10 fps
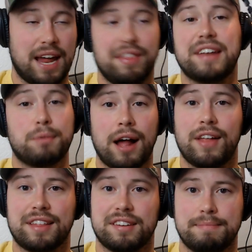That's why I
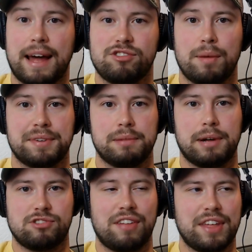like this matchup so
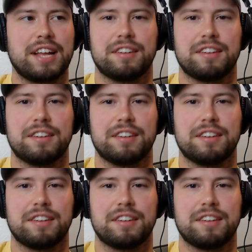much. I think